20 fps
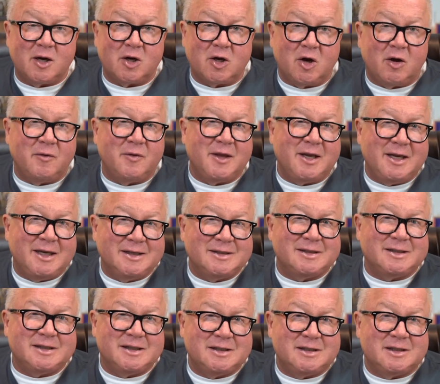called the
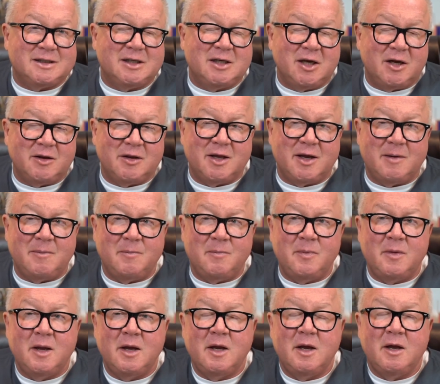NCC on them,
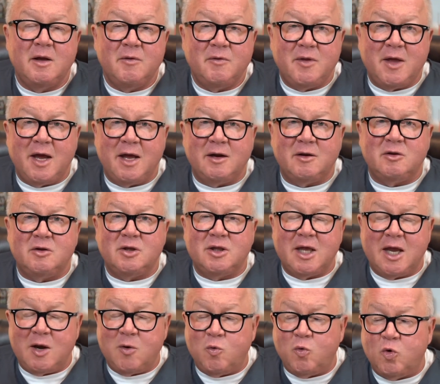that
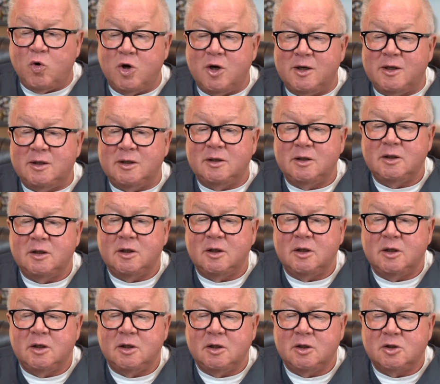they would
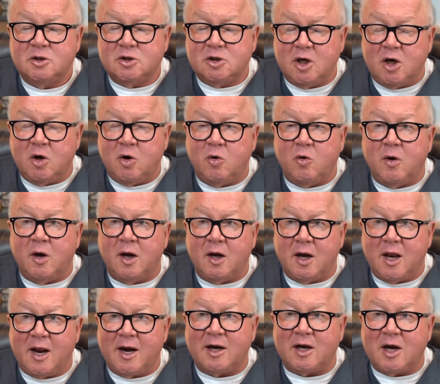show a
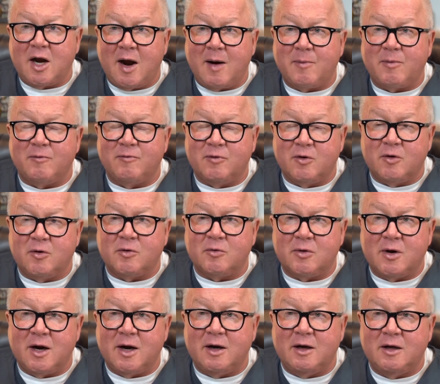lot of copper floating
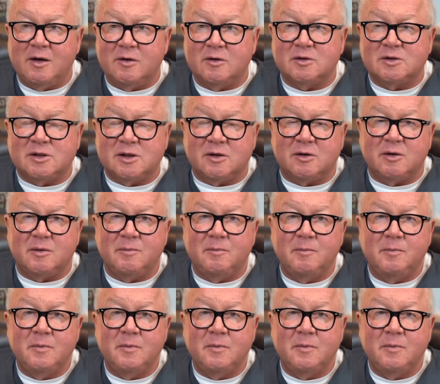around in their serum.